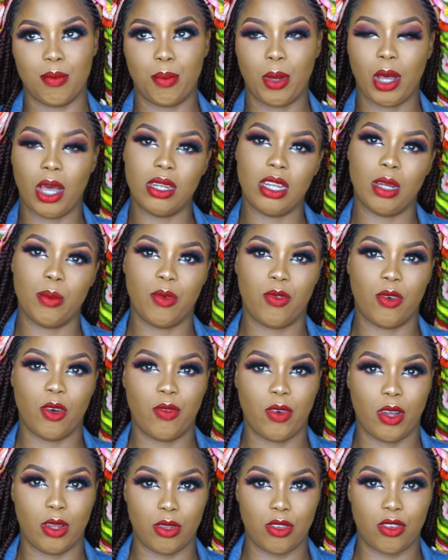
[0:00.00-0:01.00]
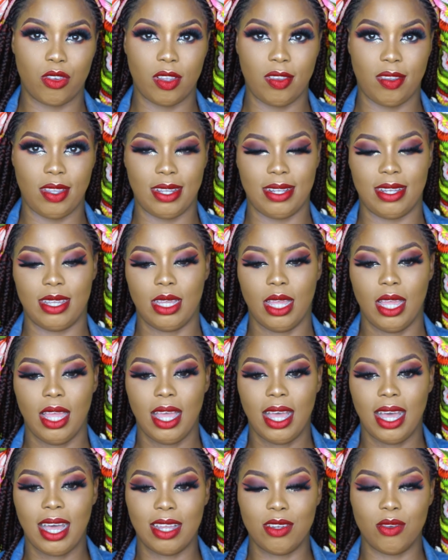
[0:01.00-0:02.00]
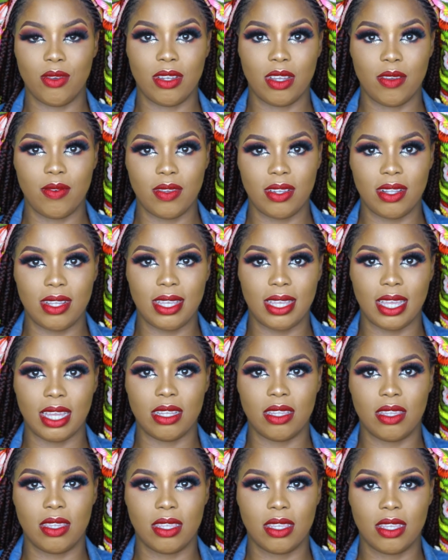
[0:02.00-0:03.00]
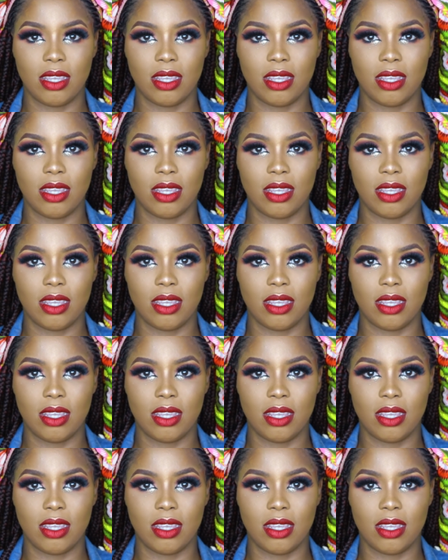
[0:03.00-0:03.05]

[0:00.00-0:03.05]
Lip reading: powder before foundation technique, and you definitely get